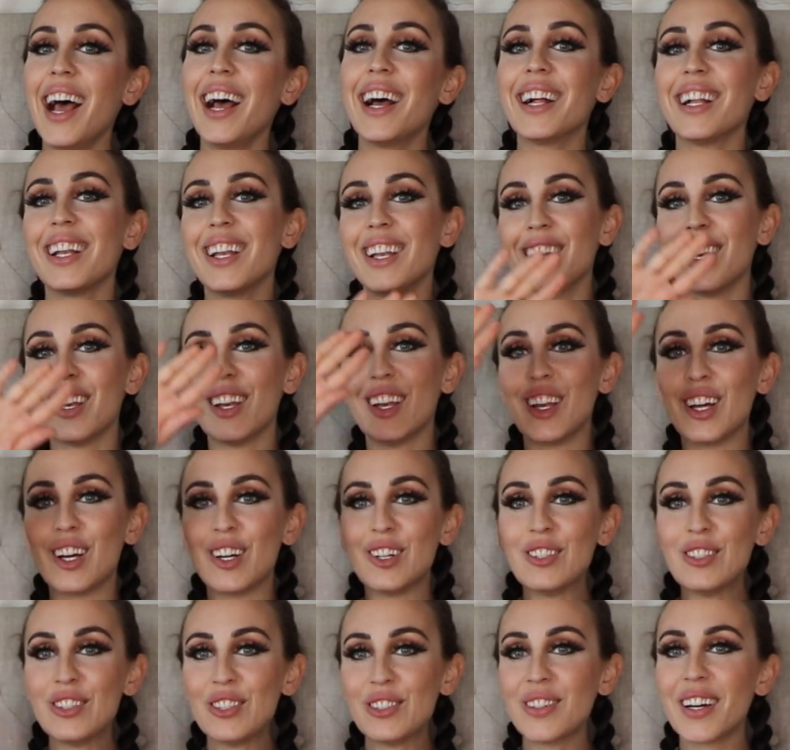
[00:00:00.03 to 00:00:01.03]
Hello
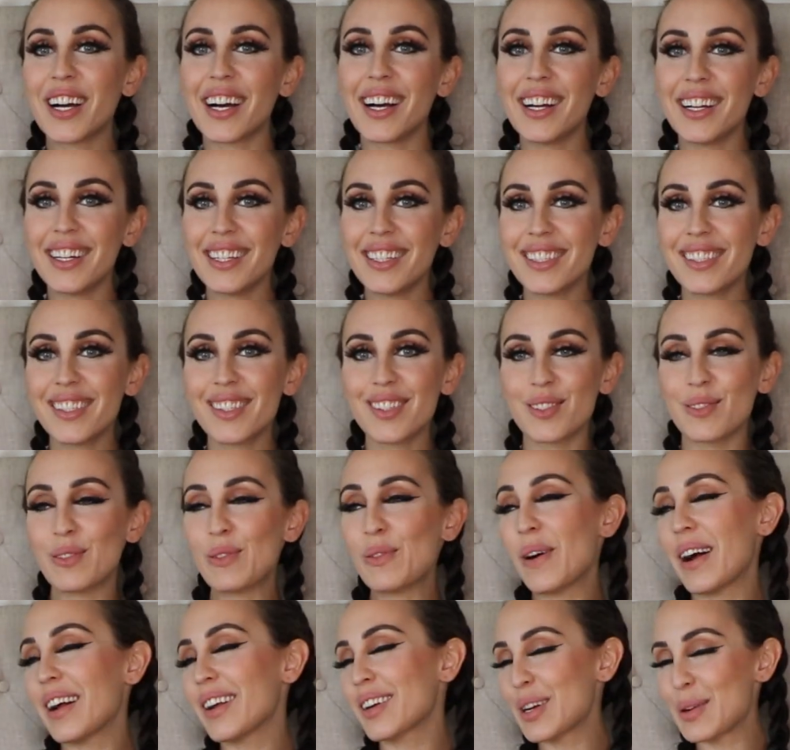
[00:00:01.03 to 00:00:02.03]
you guys,
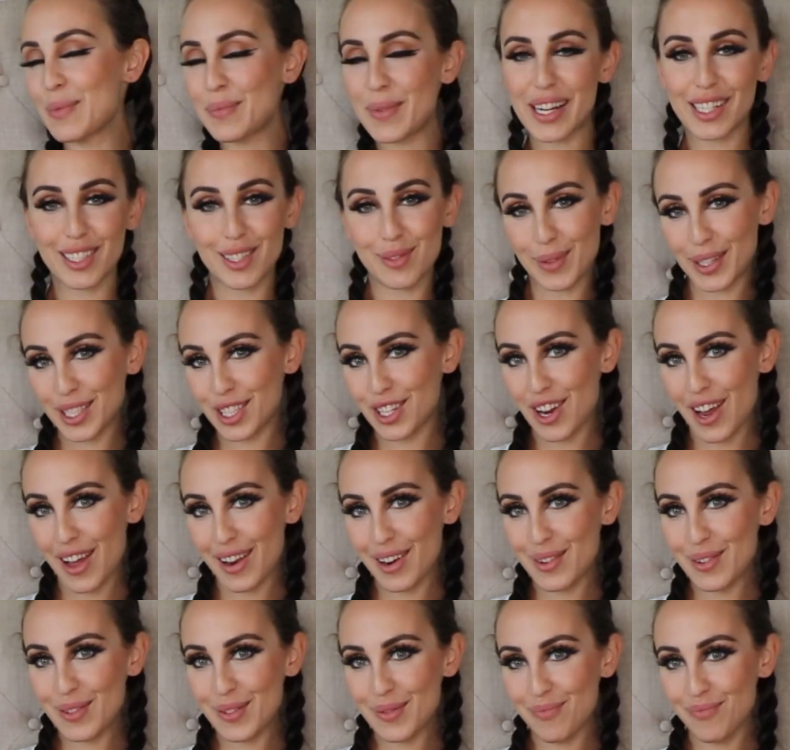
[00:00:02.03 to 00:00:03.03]
welcome back to my
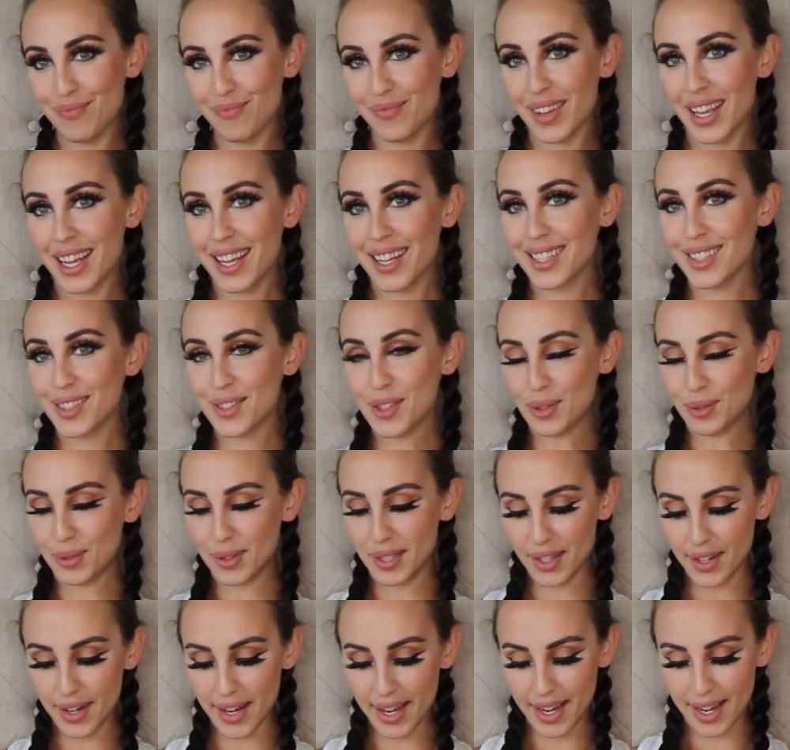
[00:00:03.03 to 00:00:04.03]
channel. So
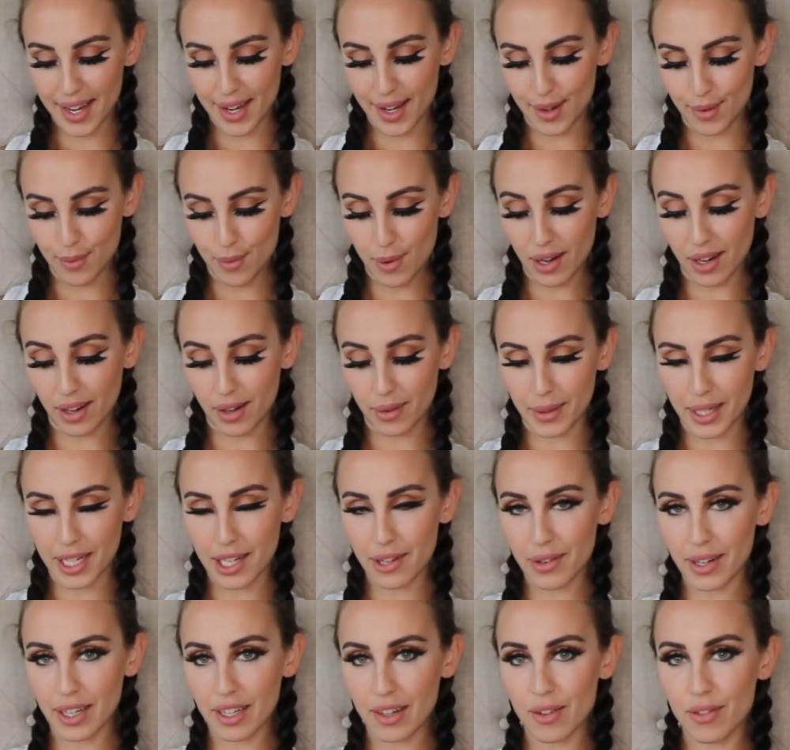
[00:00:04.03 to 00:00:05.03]
today, what are we
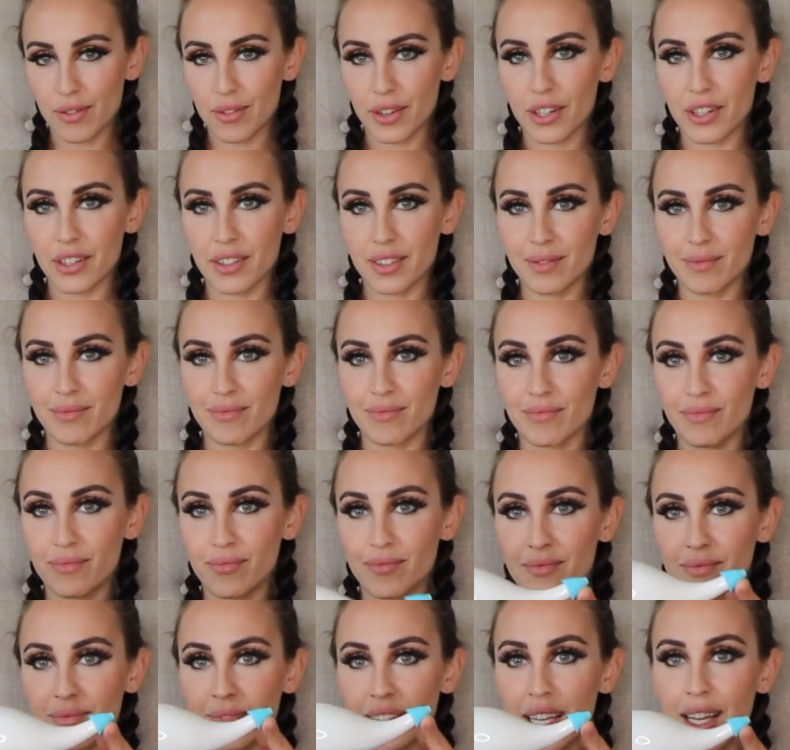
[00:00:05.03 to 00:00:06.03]
going over?
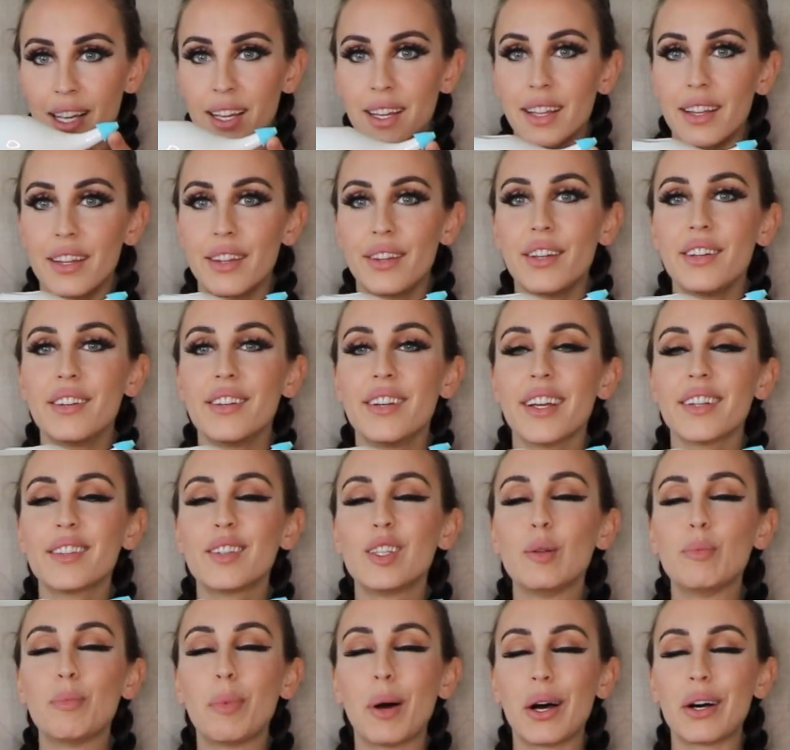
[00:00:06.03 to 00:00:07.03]
The
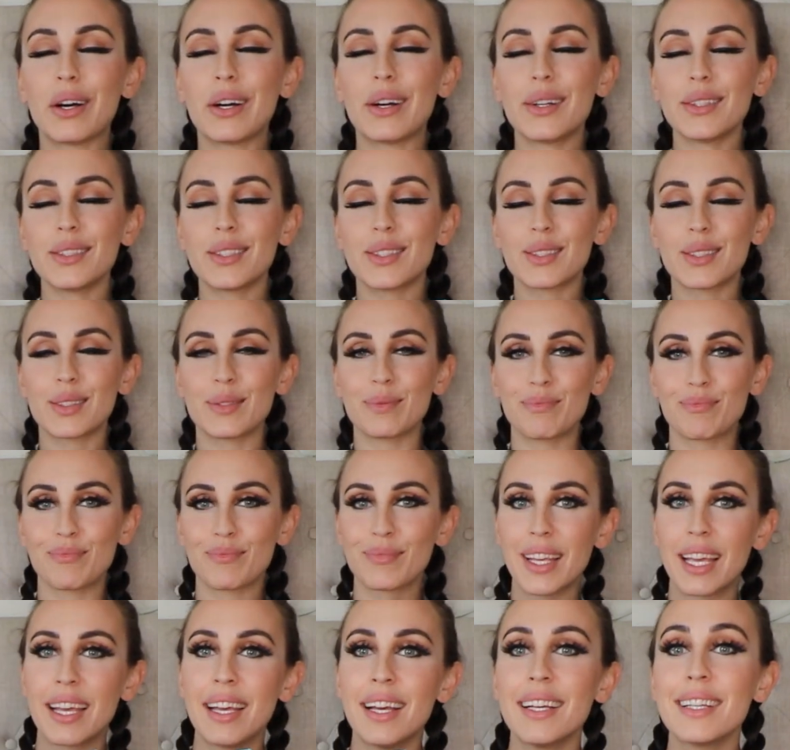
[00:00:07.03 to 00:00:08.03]
Neti Pot.
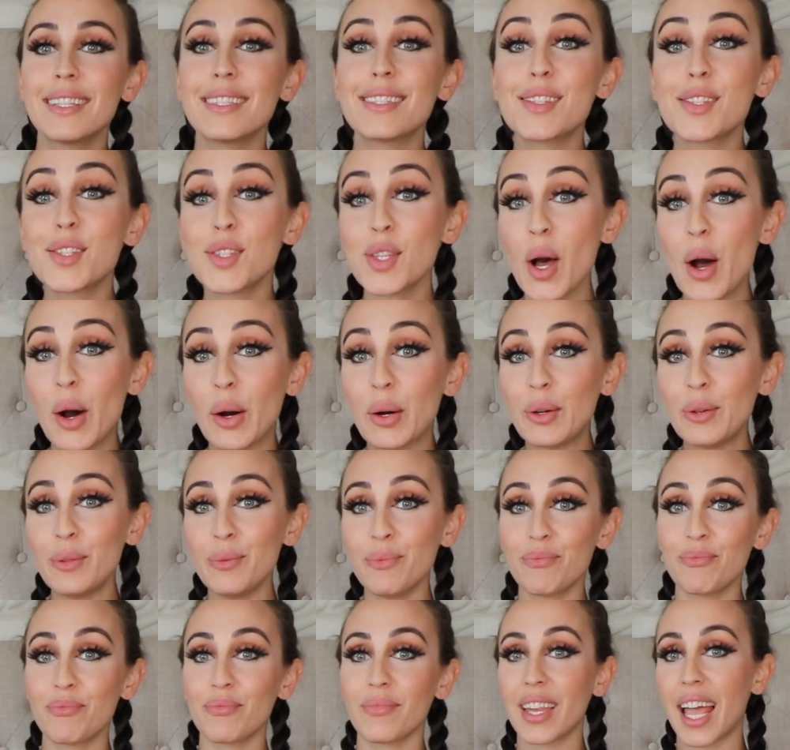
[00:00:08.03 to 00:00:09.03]
So,
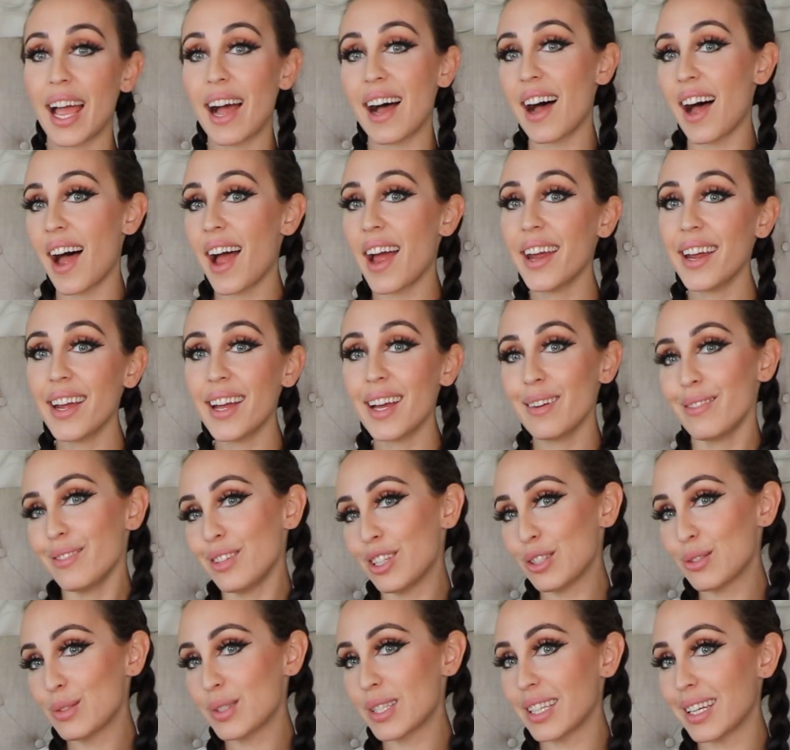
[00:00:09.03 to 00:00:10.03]
I have
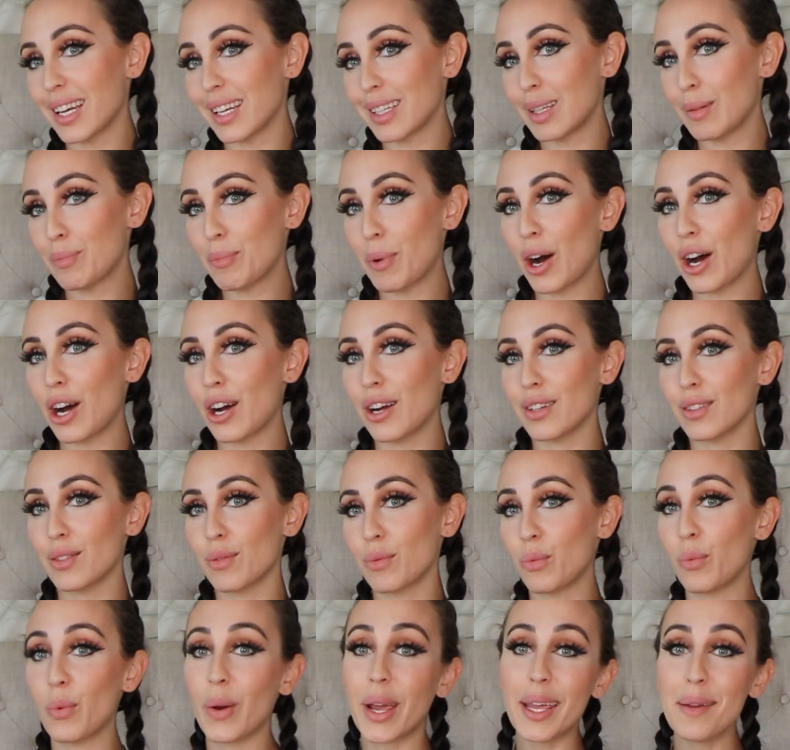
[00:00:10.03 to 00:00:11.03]
used the Neti Pot
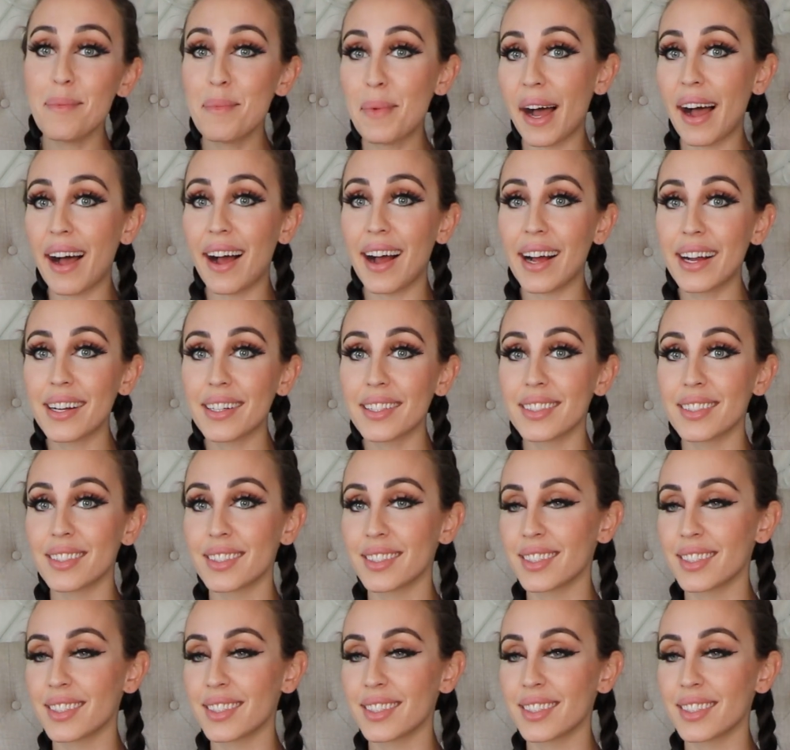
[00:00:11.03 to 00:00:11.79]
way back.